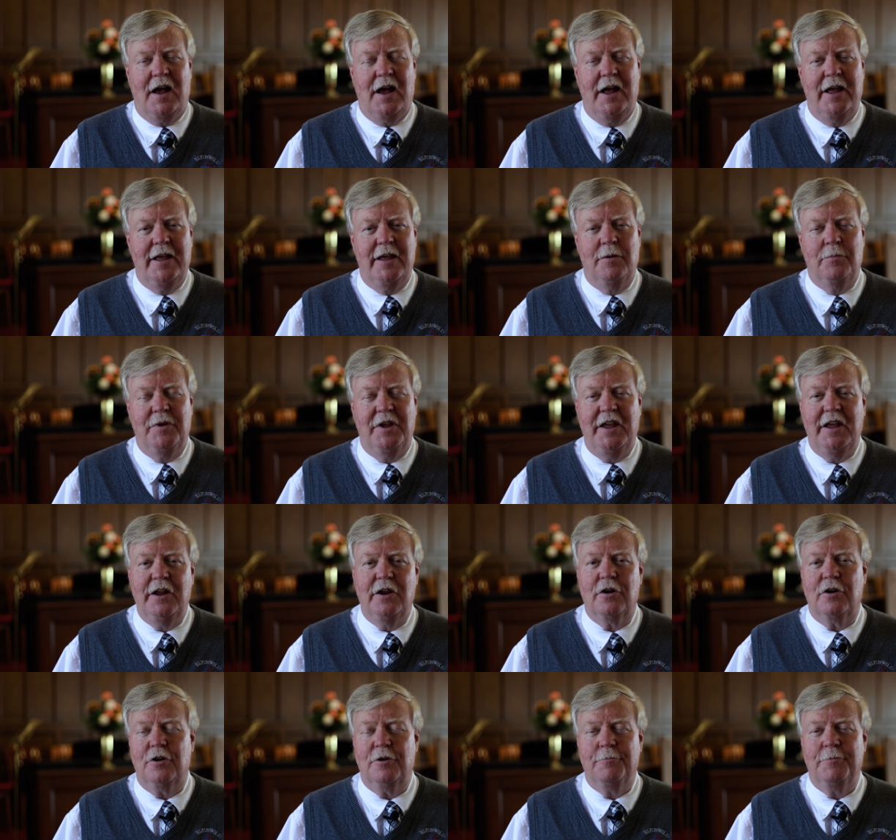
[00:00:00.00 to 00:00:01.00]
I am
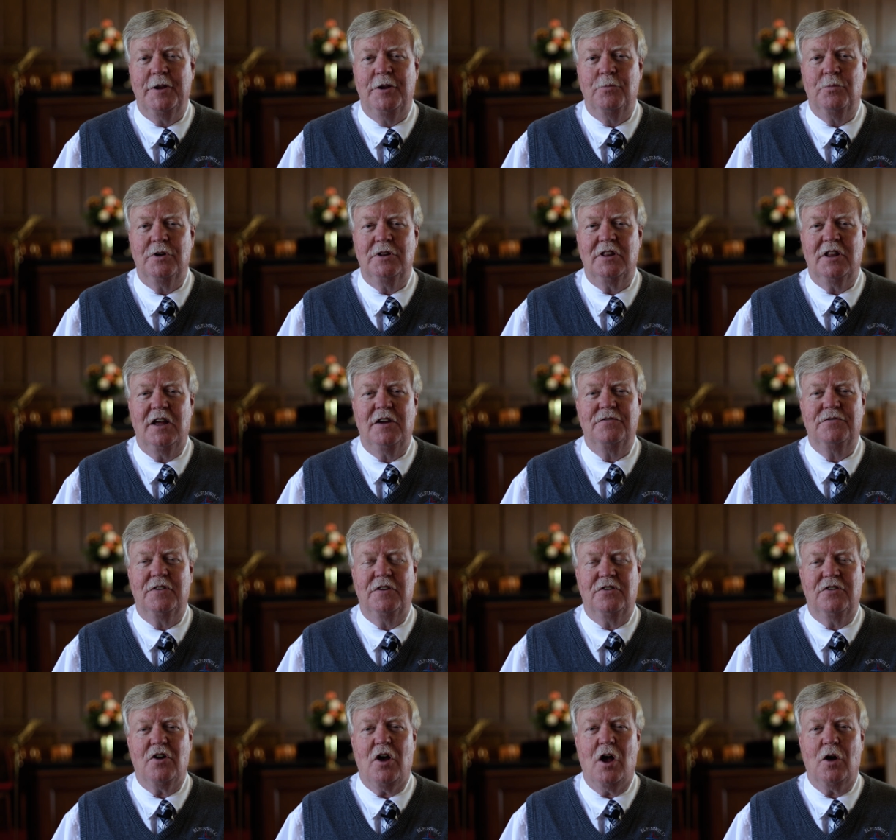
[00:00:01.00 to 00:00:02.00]
here and would love
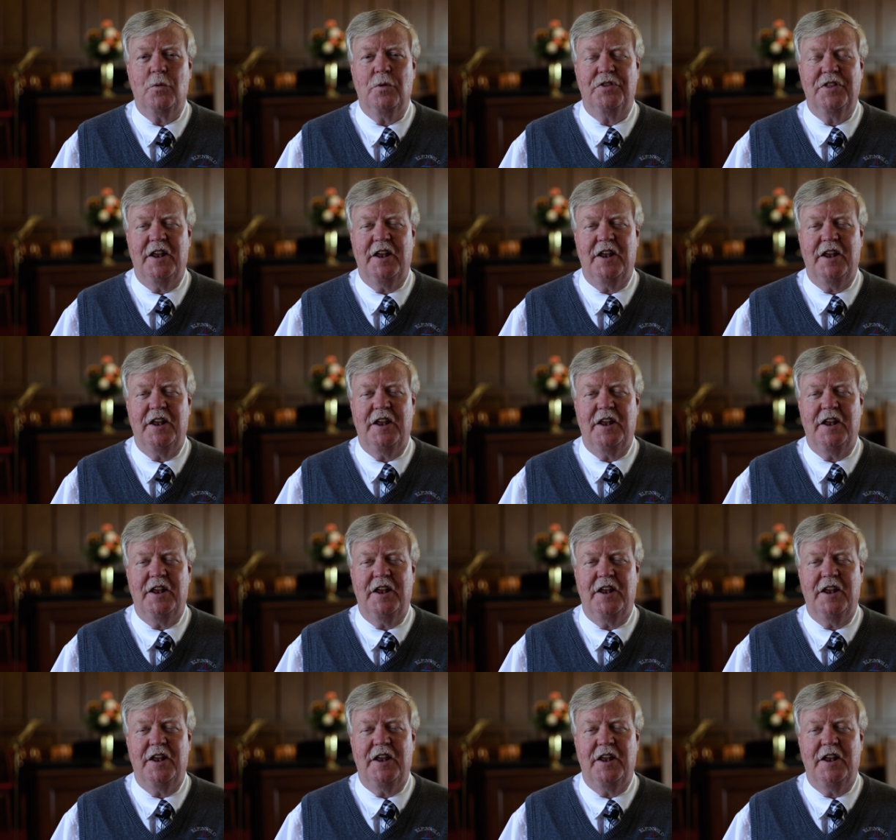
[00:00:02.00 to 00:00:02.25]
to talk